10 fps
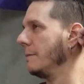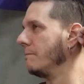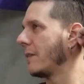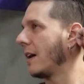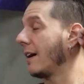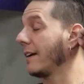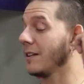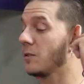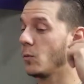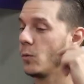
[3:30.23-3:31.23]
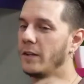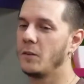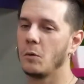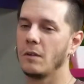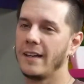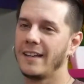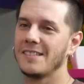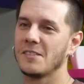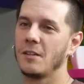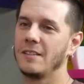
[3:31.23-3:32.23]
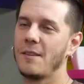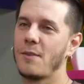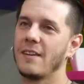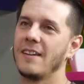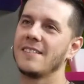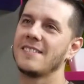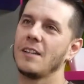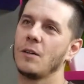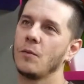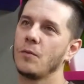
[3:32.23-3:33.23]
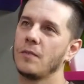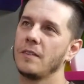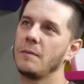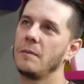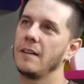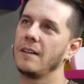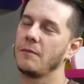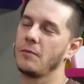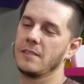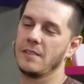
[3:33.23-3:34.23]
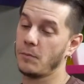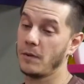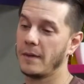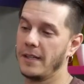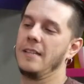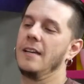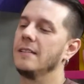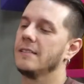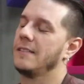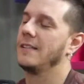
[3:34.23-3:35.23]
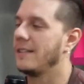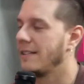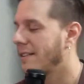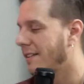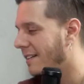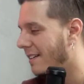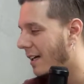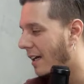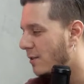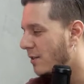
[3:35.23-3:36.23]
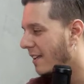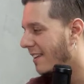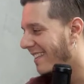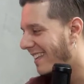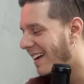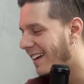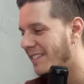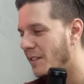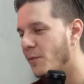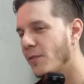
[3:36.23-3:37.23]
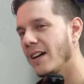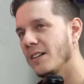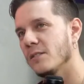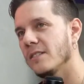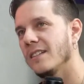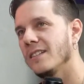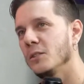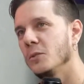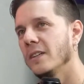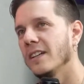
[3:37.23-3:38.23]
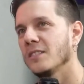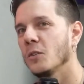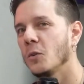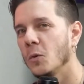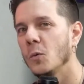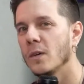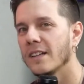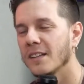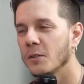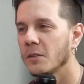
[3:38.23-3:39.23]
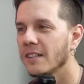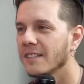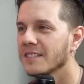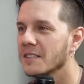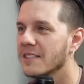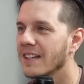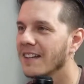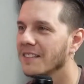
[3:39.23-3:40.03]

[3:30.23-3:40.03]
I guess we don't like is not the thing itself. For example, in my case, I didn't like the fact that it looked cool and I couldn't understand,